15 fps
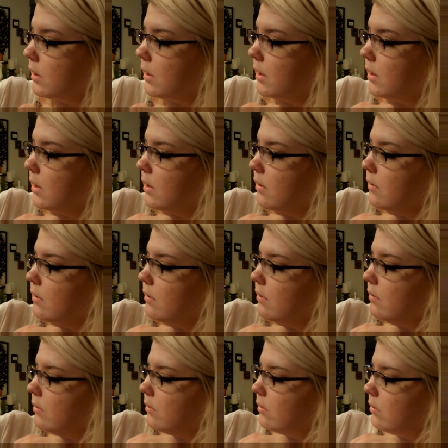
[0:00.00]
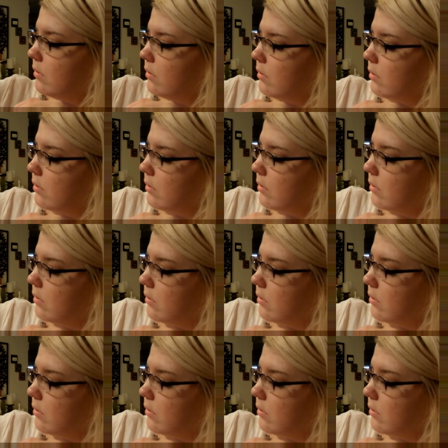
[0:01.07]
No one is speaking in this clip.